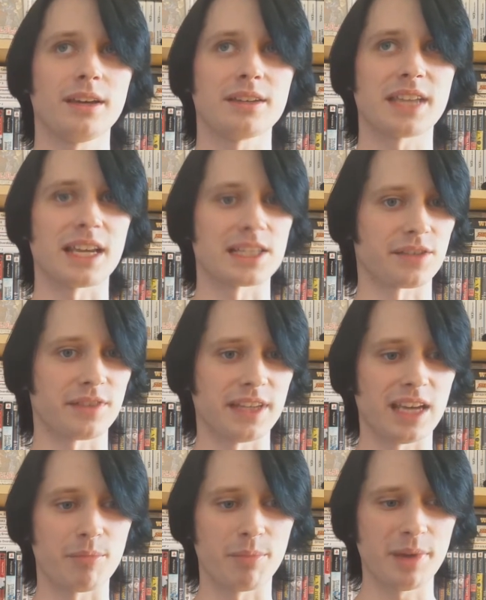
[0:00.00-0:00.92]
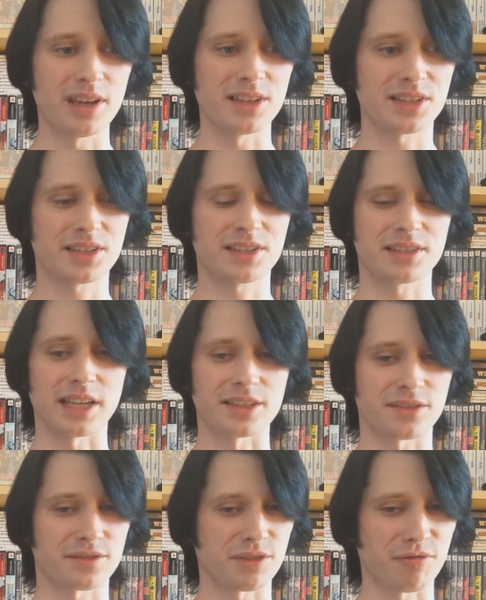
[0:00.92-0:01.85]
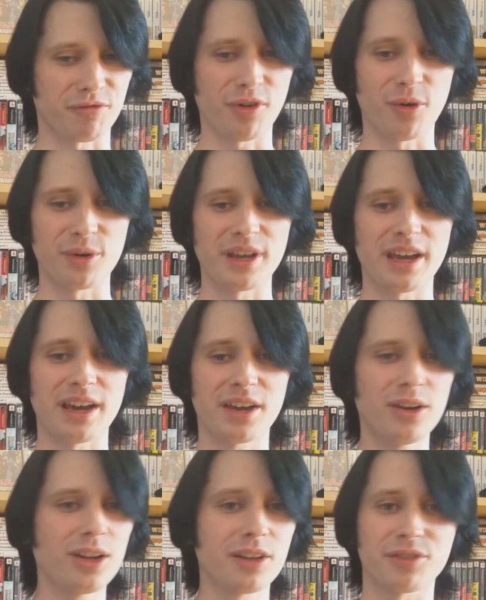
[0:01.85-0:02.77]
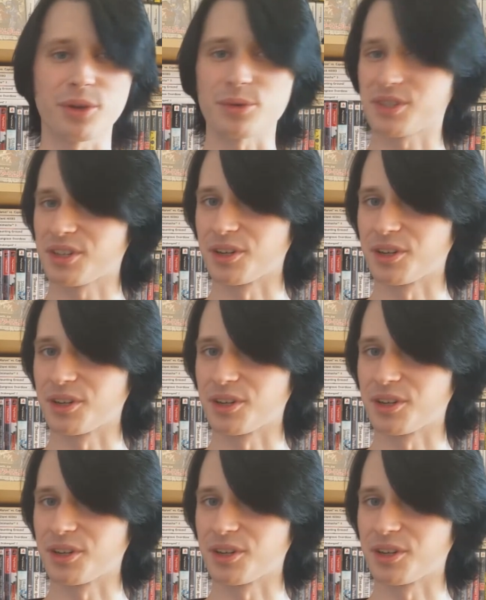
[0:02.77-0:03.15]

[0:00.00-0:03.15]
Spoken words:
Tales of the Abyss, Tales of Symphonia, all of those